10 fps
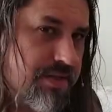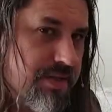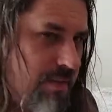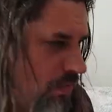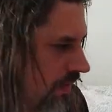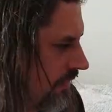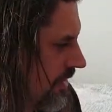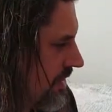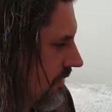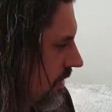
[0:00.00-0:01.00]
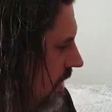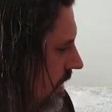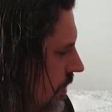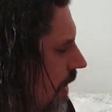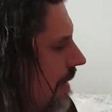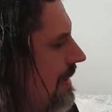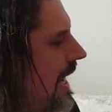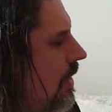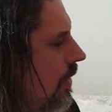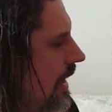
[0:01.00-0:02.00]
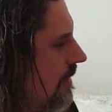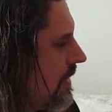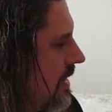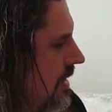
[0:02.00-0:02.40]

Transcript: subwoofer, several 100-watt power amp.